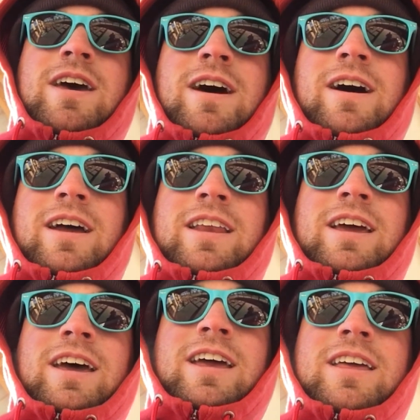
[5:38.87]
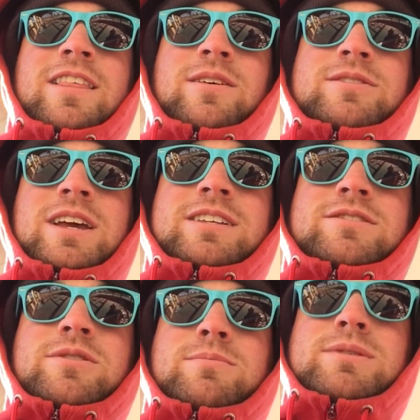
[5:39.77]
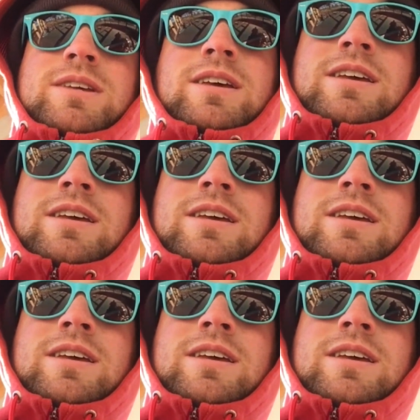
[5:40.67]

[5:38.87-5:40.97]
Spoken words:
on those kinds of trips.